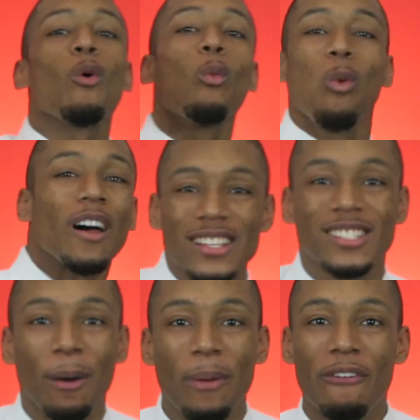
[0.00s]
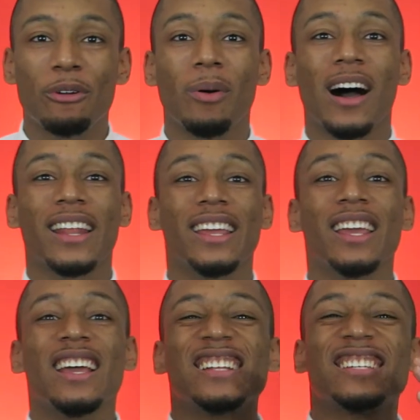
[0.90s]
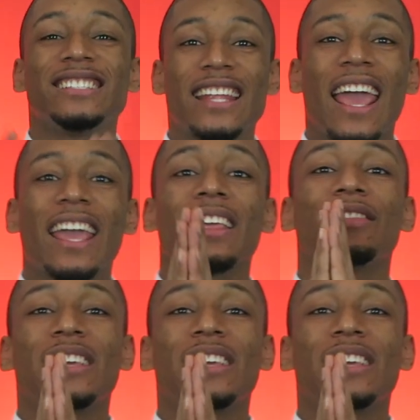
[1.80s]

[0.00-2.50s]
What is up everybody? Today,